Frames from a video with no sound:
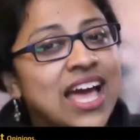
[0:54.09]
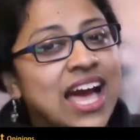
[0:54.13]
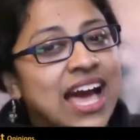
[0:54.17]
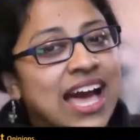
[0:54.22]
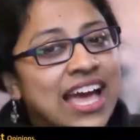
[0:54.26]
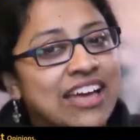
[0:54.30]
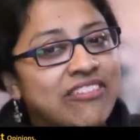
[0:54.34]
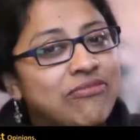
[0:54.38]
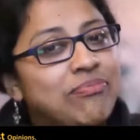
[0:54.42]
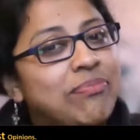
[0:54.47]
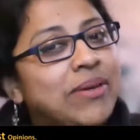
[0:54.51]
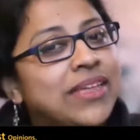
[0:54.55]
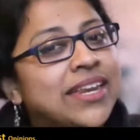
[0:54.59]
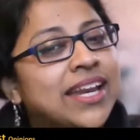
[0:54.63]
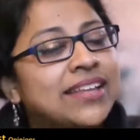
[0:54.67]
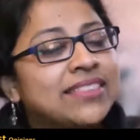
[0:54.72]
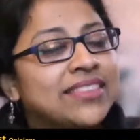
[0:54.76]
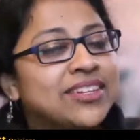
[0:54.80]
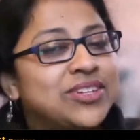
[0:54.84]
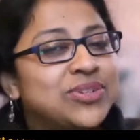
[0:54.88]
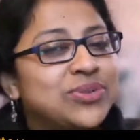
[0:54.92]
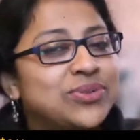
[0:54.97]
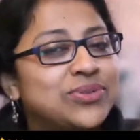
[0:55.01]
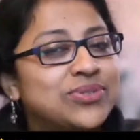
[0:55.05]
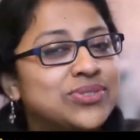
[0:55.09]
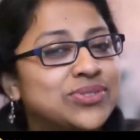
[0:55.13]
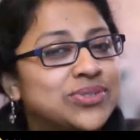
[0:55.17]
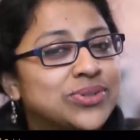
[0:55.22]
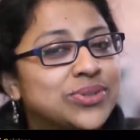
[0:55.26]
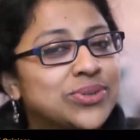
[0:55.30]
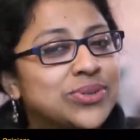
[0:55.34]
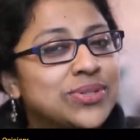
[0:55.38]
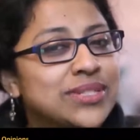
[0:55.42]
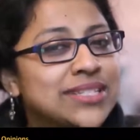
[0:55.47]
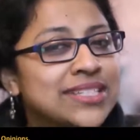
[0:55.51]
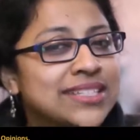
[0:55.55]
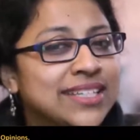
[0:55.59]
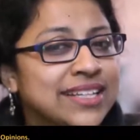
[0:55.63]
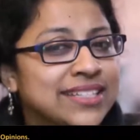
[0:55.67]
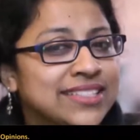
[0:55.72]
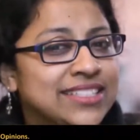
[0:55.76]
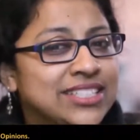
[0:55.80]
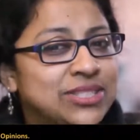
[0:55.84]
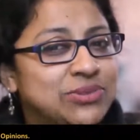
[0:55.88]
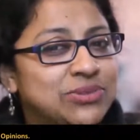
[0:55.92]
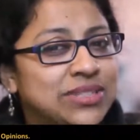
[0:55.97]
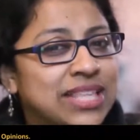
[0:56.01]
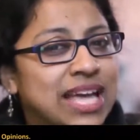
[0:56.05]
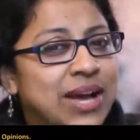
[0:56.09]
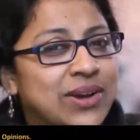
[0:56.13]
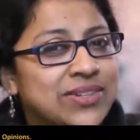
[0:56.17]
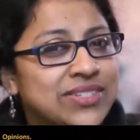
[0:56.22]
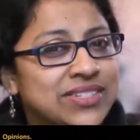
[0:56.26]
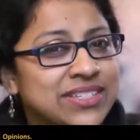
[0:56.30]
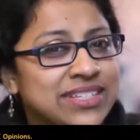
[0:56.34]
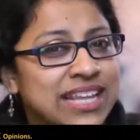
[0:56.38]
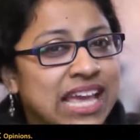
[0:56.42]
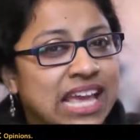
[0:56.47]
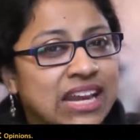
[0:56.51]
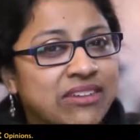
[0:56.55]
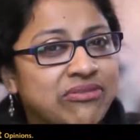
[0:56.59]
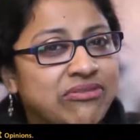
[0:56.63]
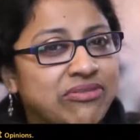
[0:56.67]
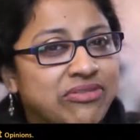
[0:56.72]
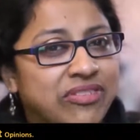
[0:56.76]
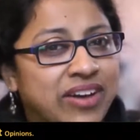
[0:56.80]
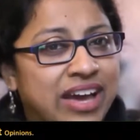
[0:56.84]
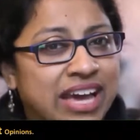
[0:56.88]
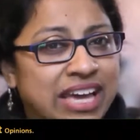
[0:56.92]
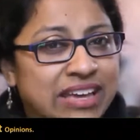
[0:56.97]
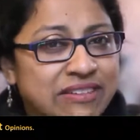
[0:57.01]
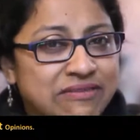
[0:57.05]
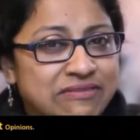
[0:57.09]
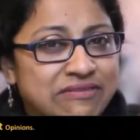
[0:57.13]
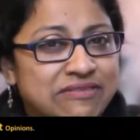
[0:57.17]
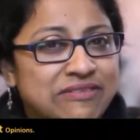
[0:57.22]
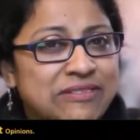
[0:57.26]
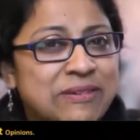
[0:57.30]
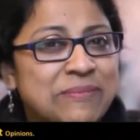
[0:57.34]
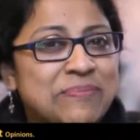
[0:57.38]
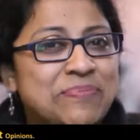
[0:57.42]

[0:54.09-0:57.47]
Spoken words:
I've been at the Doon School since 2005.